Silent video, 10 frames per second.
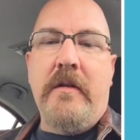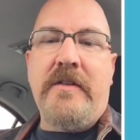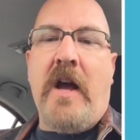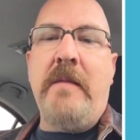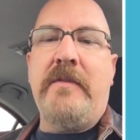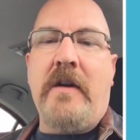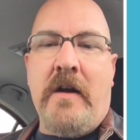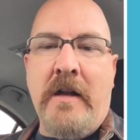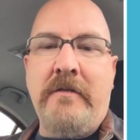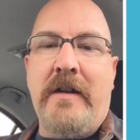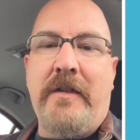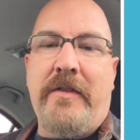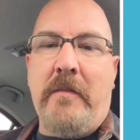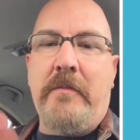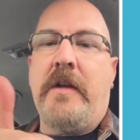Times a 100.
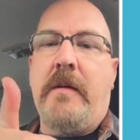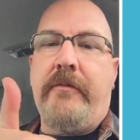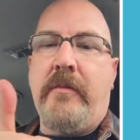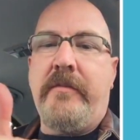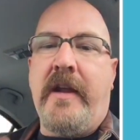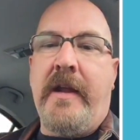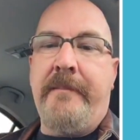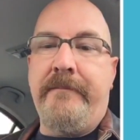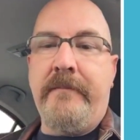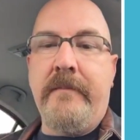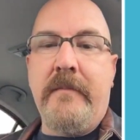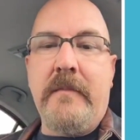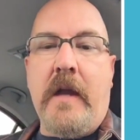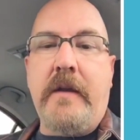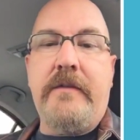Thumbs up from Dame.
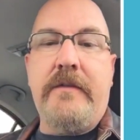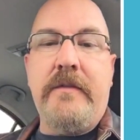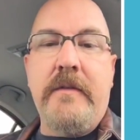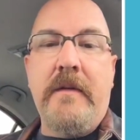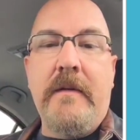Nice.